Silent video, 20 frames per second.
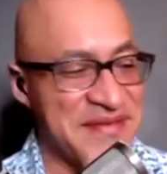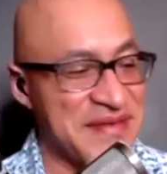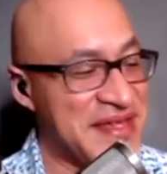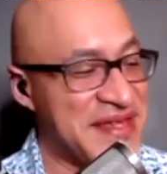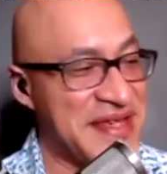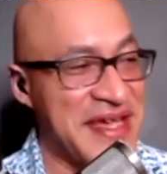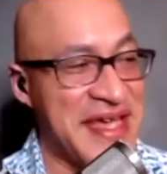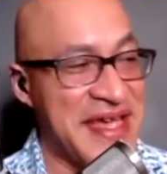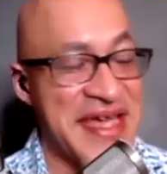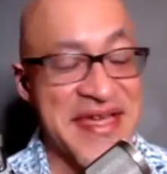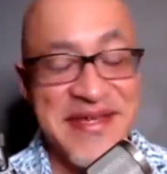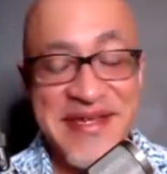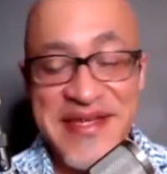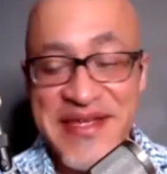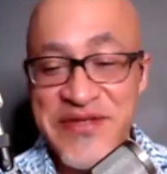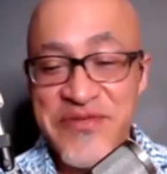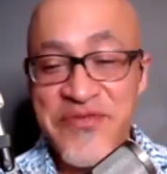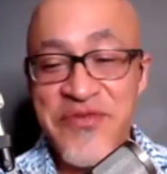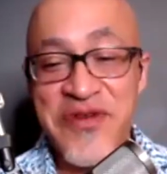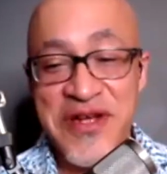you know, hey,
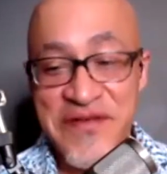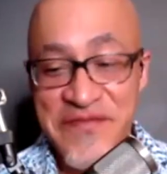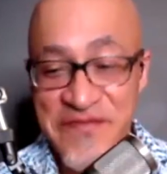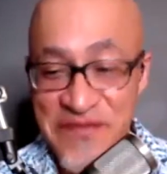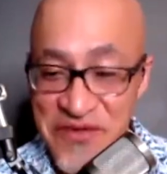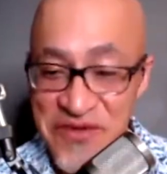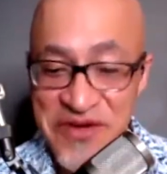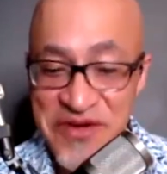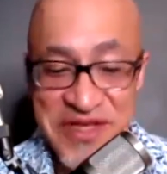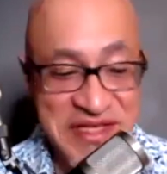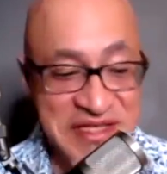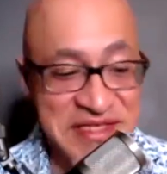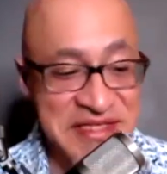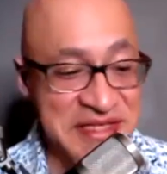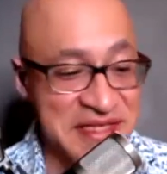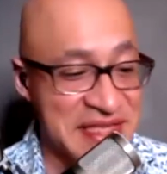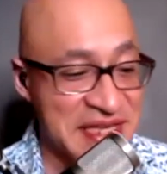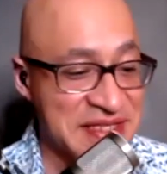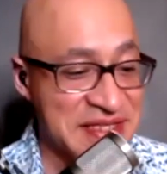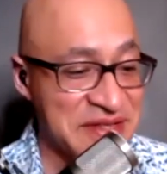it's working for you, so
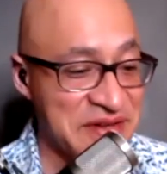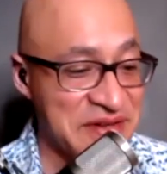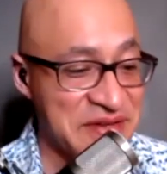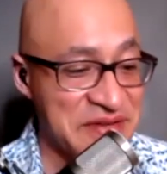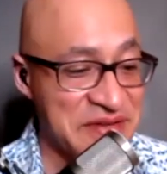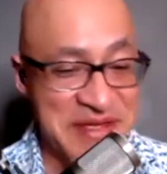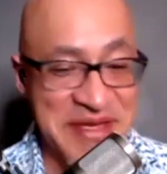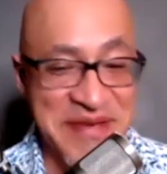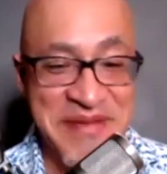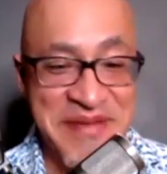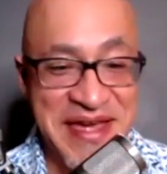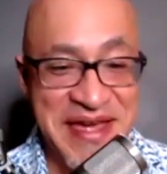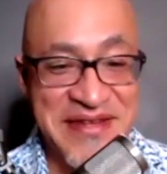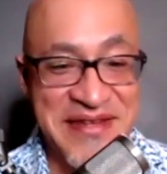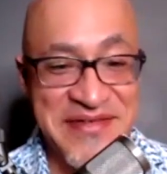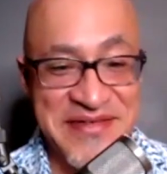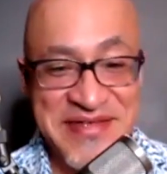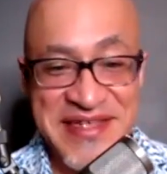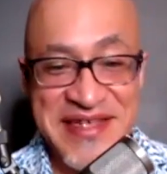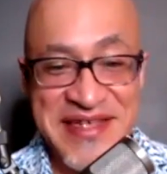that's all that really
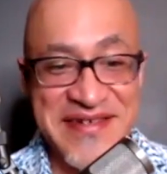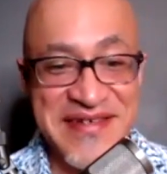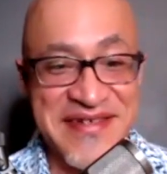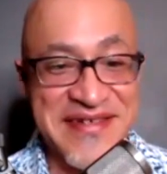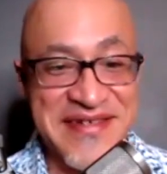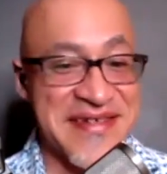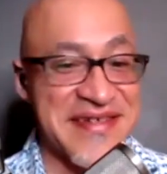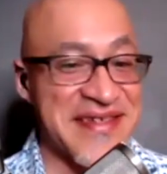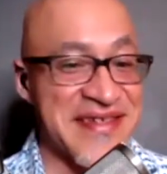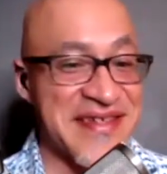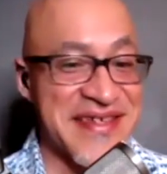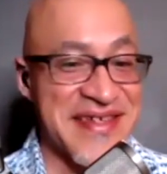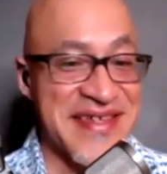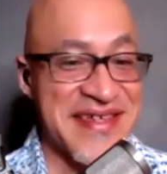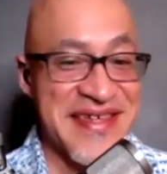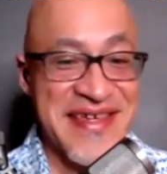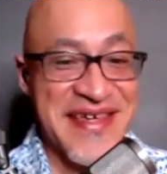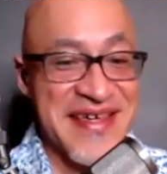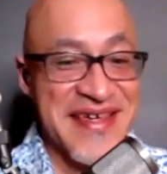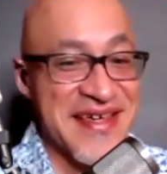matters now.
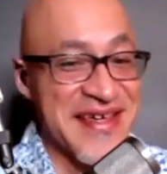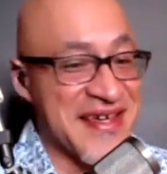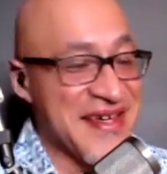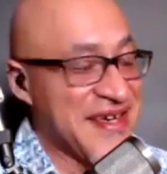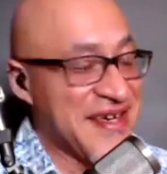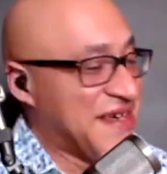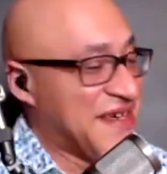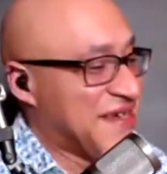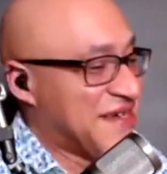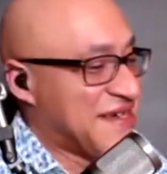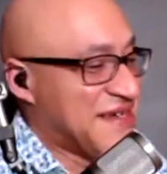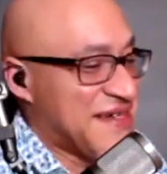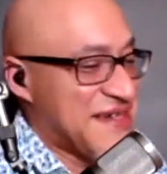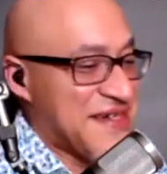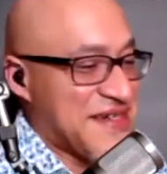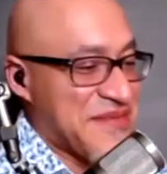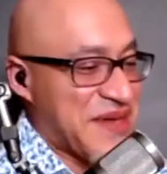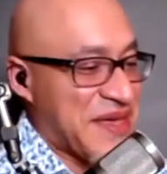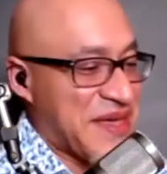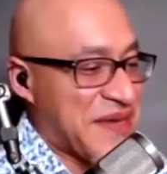
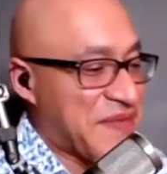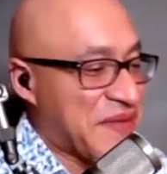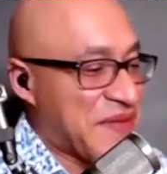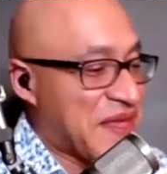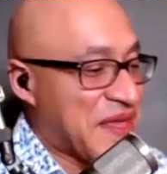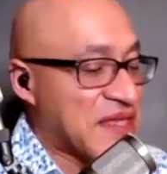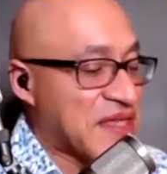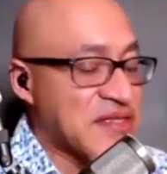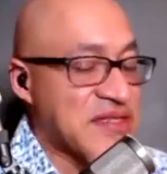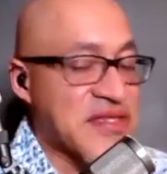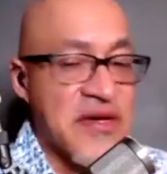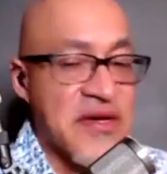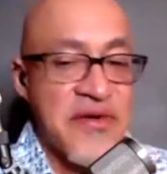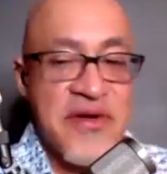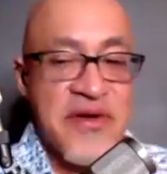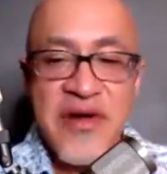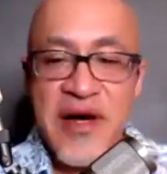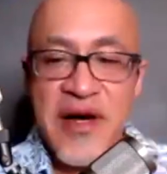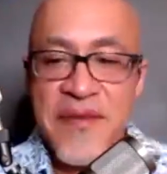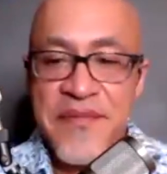Oh man, so
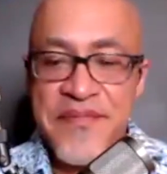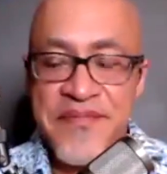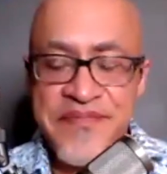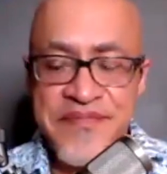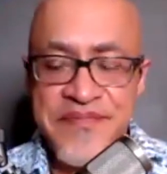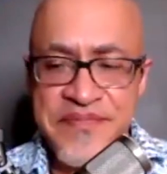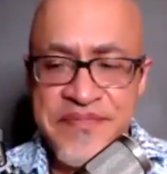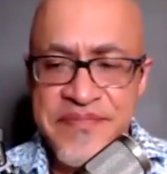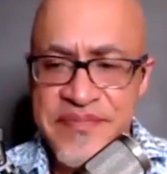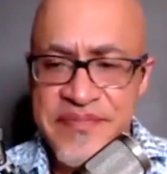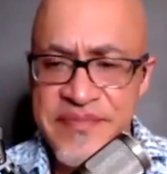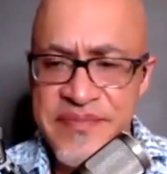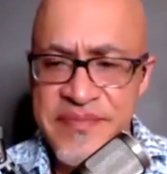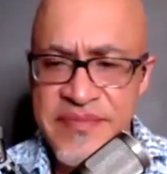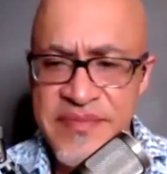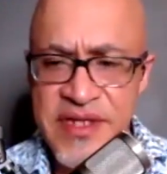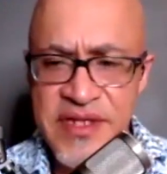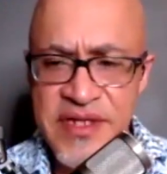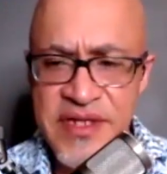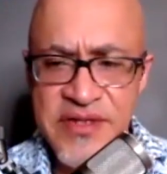
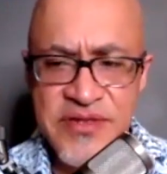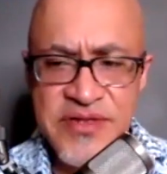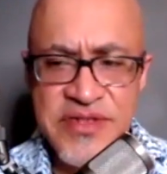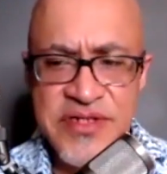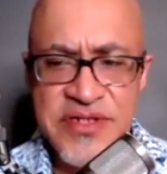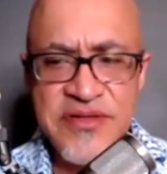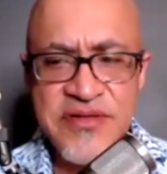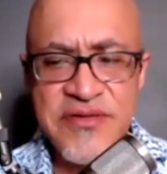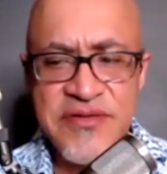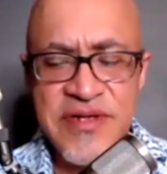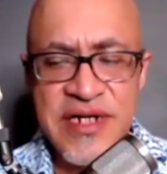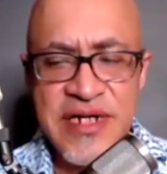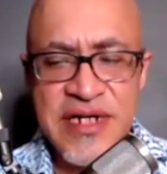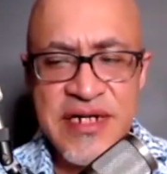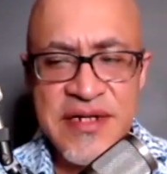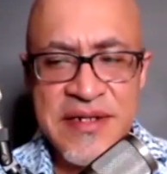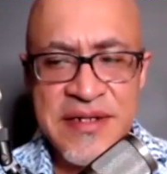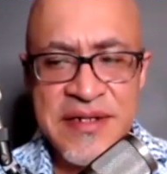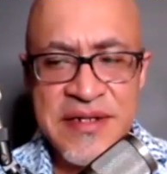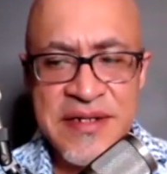you're
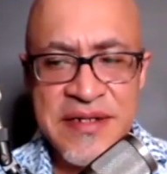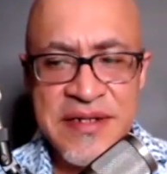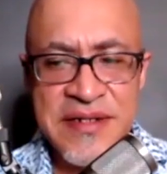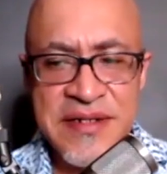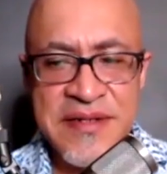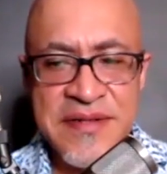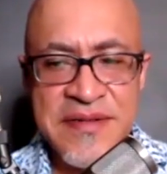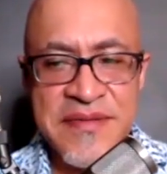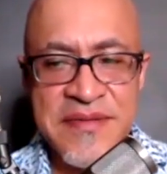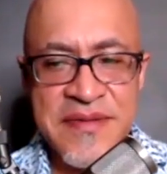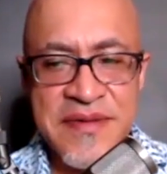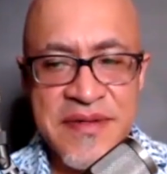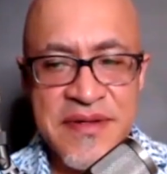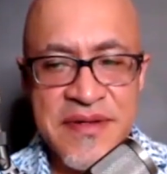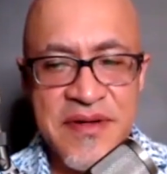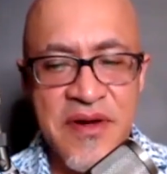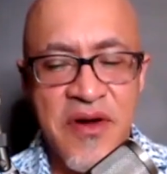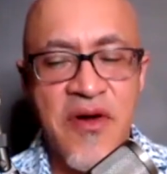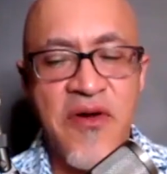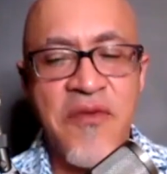still
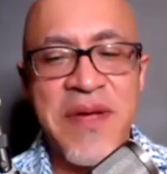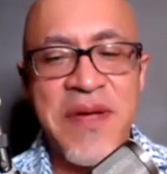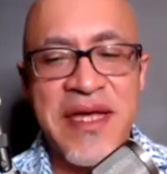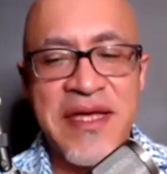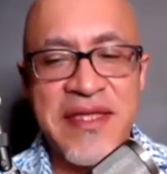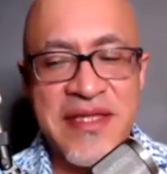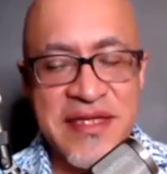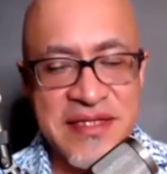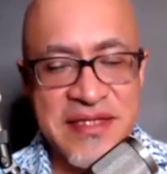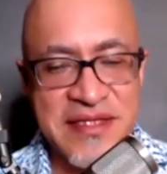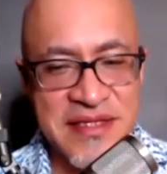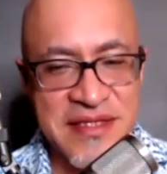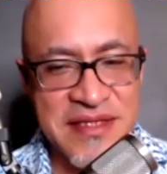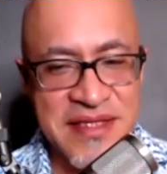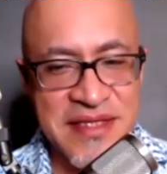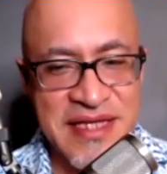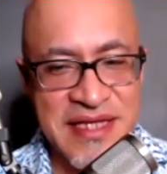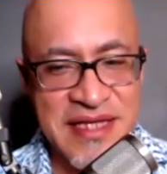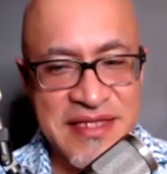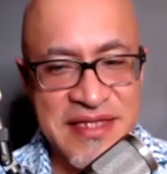hoping that
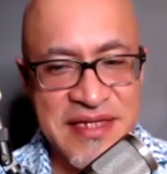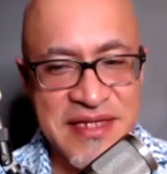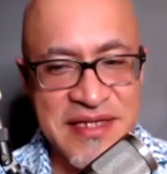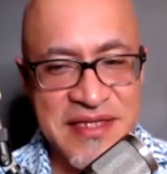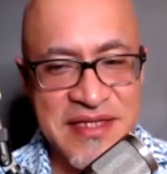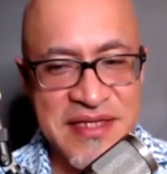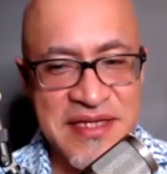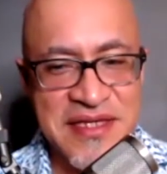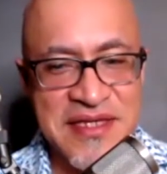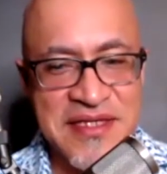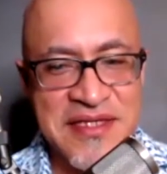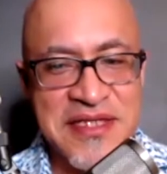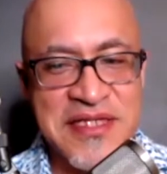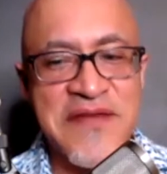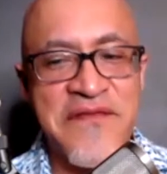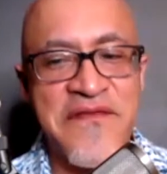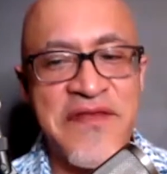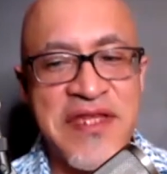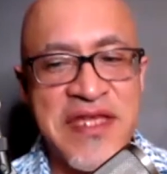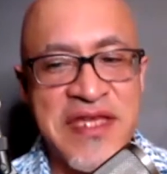the
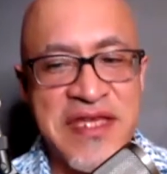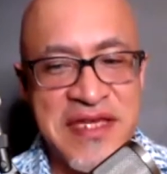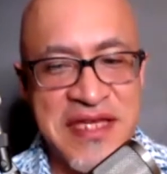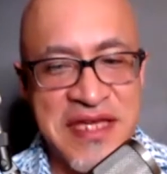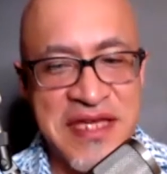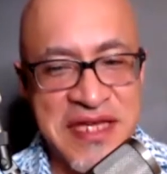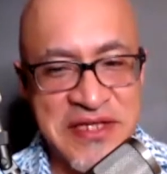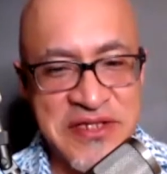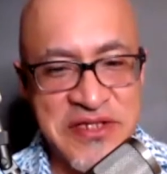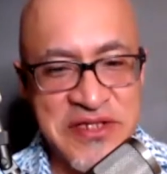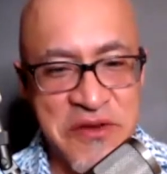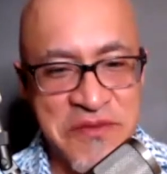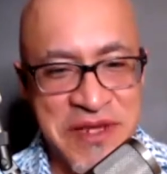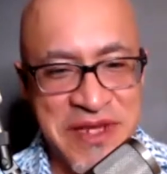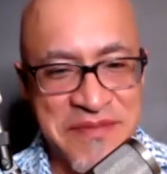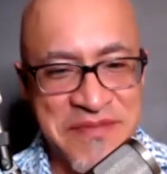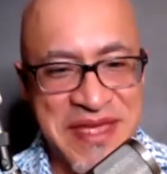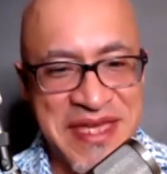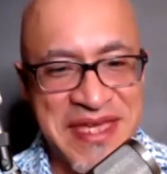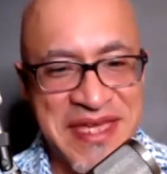symphony gigs open
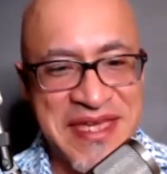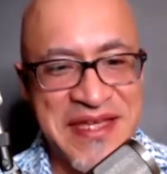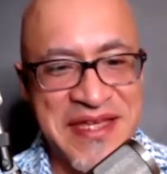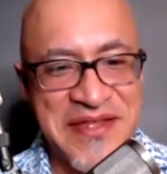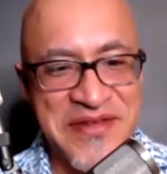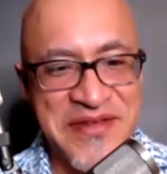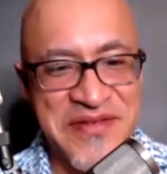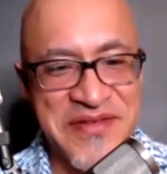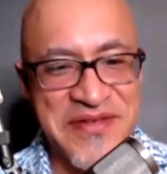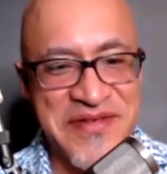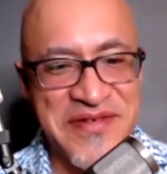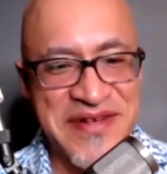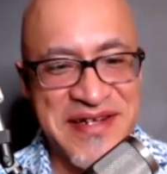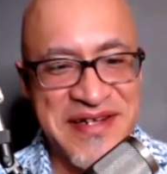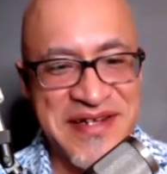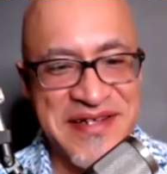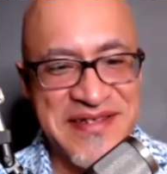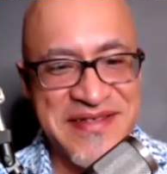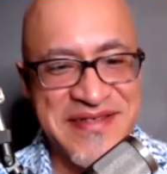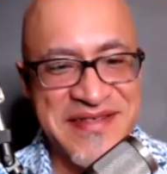up again,
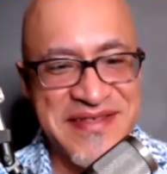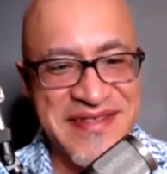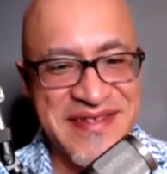or?